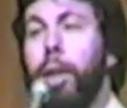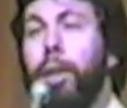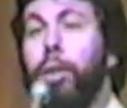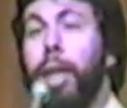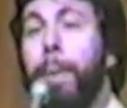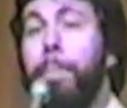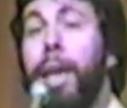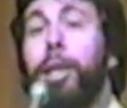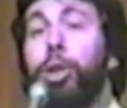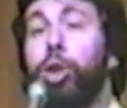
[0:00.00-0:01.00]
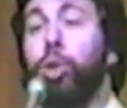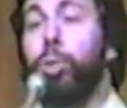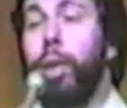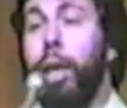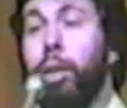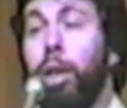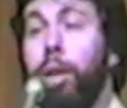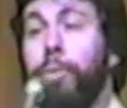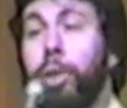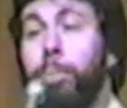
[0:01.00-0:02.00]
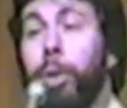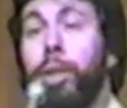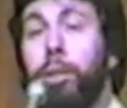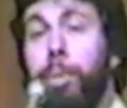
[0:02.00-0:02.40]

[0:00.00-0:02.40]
And the lab manager, who had had a lot of experience